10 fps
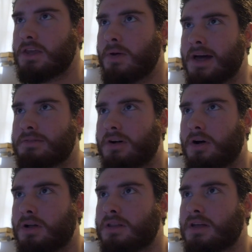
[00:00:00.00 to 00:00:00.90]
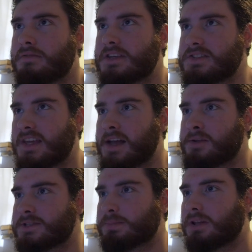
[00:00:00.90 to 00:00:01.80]
you have all of the
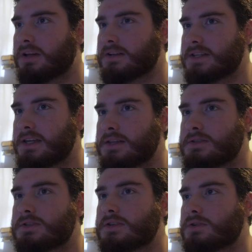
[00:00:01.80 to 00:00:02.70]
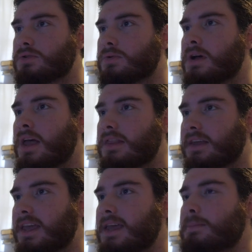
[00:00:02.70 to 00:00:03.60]
sounds plugged into the
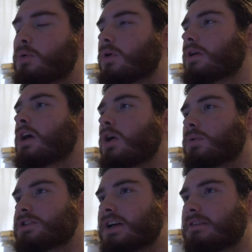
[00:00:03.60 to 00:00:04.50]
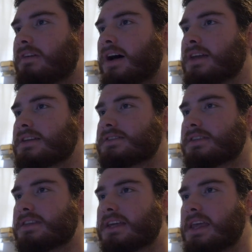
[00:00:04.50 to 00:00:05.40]
keyboard, what you're going to find is
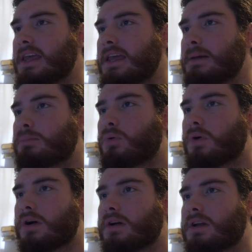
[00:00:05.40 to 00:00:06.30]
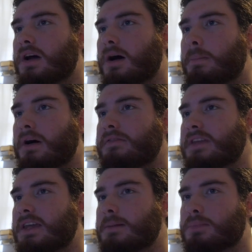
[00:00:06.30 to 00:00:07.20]
that the keyboard, above the
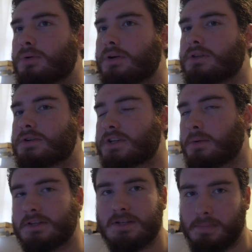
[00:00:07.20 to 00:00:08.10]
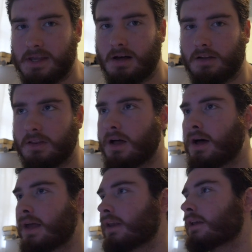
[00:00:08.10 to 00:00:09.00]
keyboard, there's going to be a
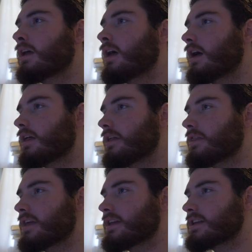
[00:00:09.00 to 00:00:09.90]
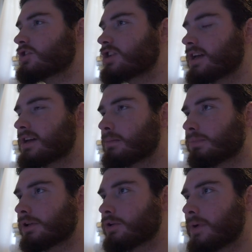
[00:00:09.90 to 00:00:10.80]
line that is shaded in
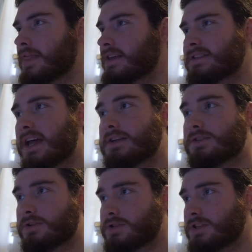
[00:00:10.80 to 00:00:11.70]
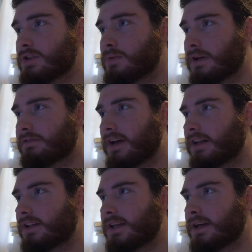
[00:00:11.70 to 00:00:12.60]
blue. In this case there's two, and if I
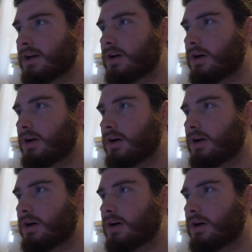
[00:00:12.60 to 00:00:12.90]
click